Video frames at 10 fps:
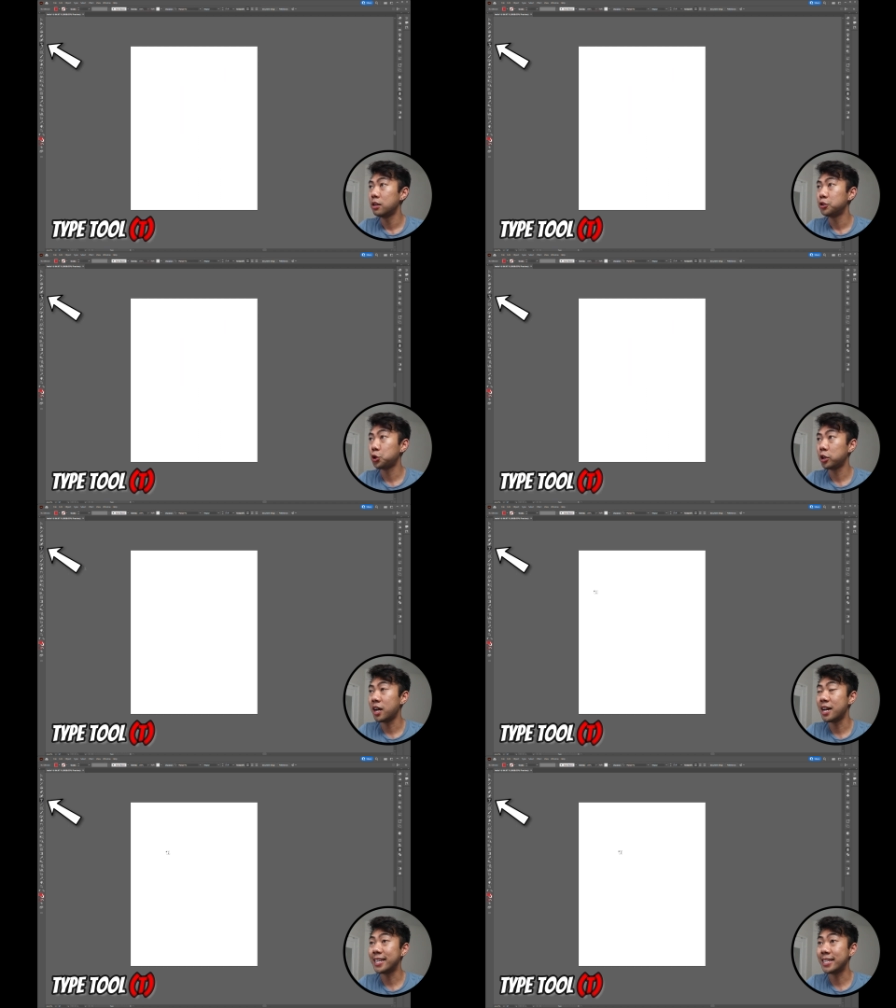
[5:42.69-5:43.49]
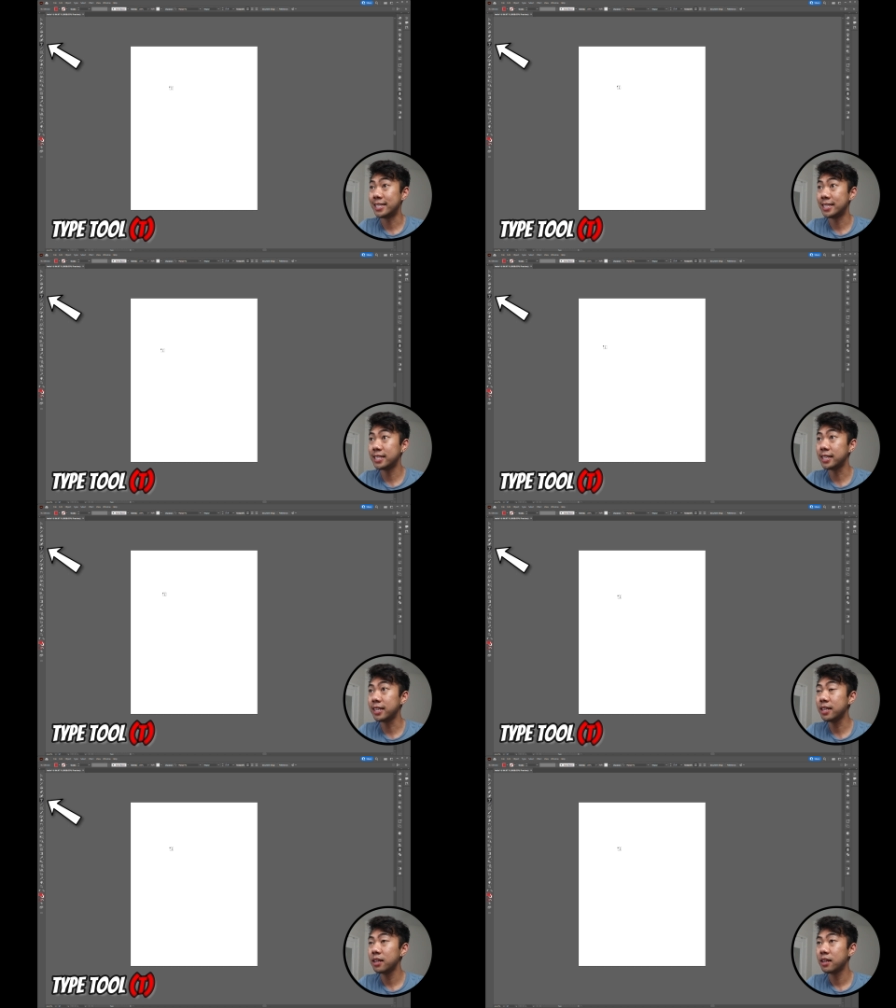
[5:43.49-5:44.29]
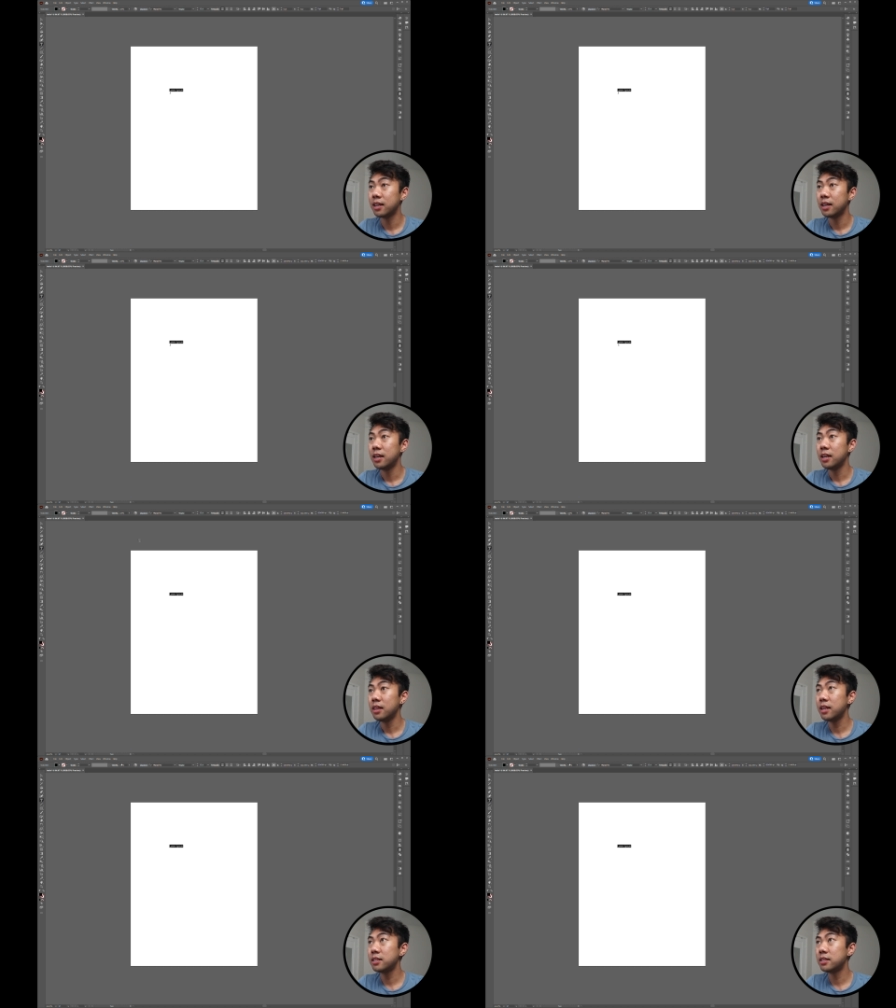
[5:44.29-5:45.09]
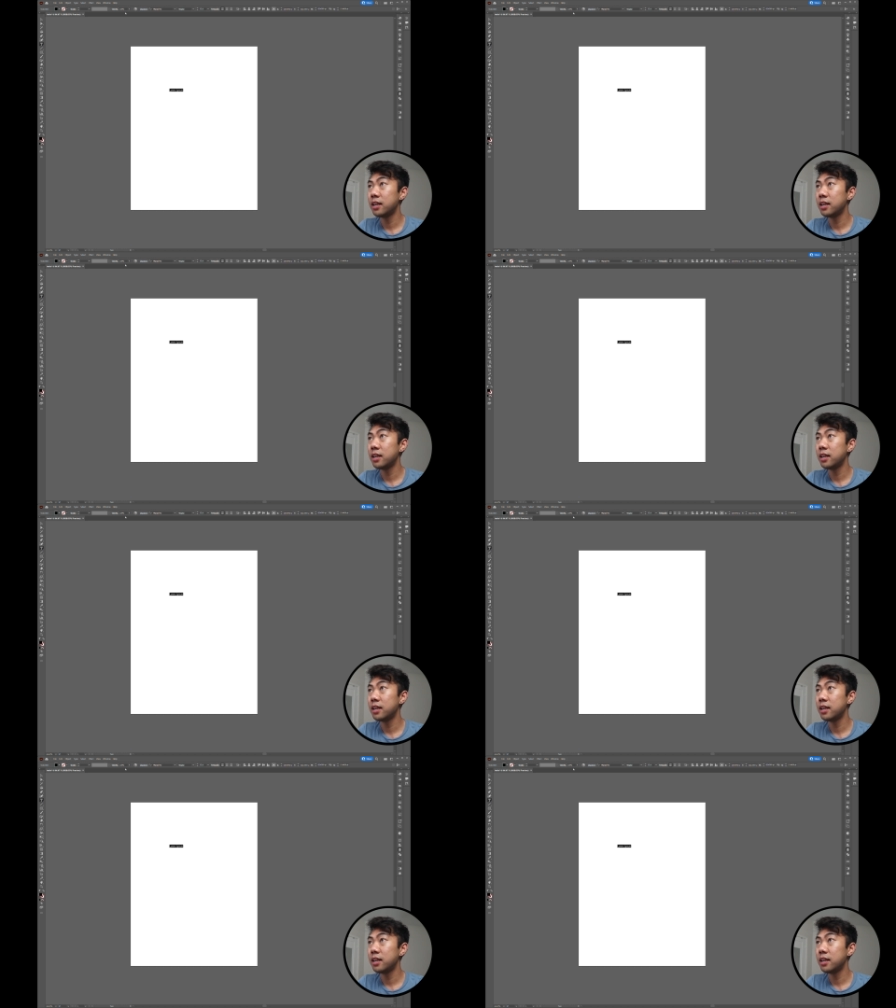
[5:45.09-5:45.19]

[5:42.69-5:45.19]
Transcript: Shortcut is T. Let's